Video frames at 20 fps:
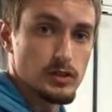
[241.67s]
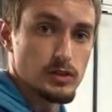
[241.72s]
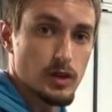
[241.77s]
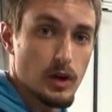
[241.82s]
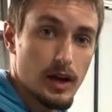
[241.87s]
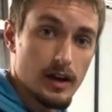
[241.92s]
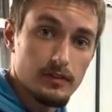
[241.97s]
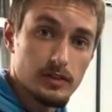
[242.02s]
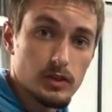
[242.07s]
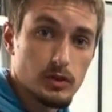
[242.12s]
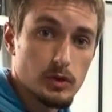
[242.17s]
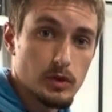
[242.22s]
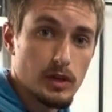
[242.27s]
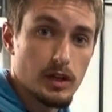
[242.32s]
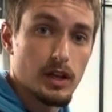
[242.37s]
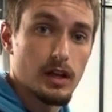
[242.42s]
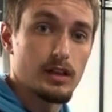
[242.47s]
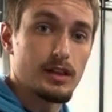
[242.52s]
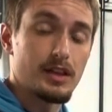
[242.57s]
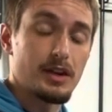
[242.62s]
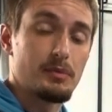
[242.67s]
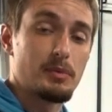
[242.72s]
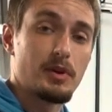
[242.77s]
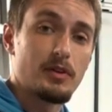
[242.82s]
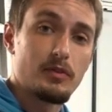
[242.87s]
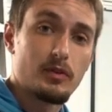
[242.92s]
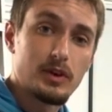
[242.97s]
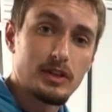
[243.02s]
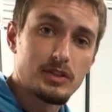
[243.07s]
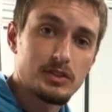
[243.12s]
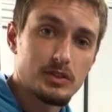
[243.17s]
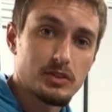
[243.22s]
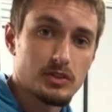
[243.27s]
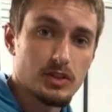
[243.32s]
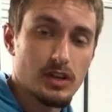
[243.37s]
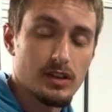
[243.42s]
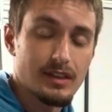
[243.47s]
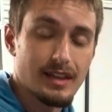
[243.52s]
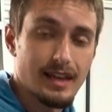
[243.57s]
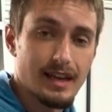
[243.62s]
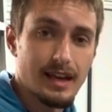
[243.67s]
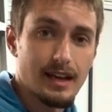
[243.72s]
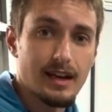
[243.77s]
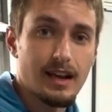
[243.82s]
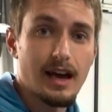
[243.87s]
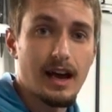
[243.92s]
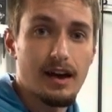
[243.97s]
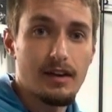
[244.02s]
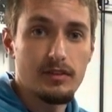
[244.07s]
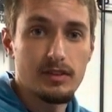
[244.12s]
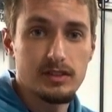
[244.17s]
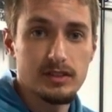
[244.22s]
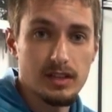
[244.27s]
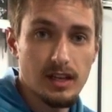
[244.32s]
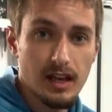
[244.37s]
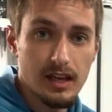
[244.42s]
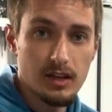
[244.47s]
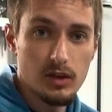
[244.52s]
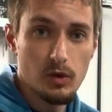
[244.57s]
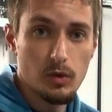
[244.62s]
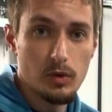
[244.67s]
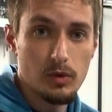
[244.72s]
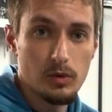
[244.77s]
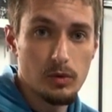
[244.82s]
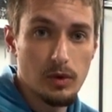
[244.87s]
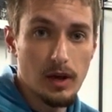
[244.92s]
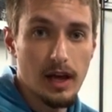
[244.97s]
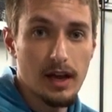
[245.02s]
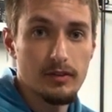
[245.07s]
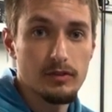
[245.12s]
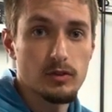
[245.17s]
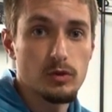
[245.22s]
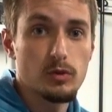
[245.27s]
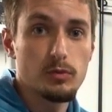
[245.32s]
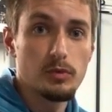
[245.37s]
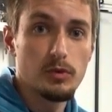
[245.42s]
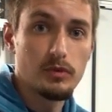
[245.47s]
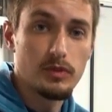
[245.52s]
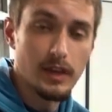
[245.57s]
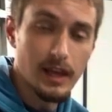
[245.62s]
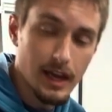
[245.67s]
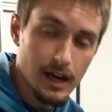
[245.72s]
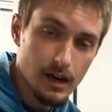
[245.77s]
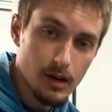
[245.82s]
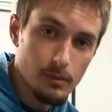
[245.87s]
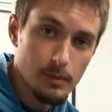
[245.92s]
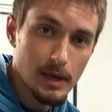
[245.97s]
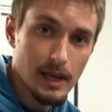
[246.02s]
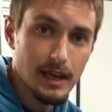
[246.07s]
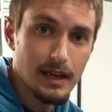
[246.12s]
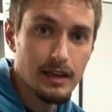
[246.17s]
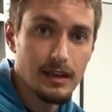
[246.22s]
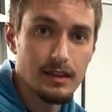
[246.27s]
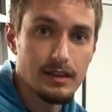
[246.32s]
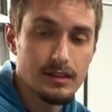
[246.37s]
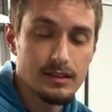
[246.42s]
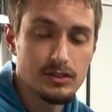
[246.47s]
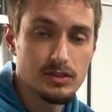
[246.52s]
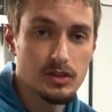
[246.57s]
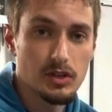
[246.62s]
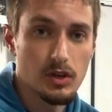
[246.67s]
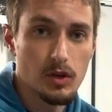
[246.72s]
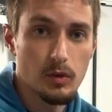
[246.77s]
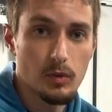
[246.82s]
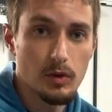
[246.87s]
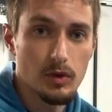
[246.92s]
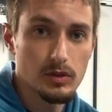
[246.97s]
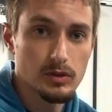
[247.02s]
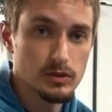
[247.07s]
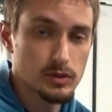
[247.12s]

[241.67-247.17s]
So after doing a little bit of research online, obviously I knew we would have to remove the airbag and the steering wheel.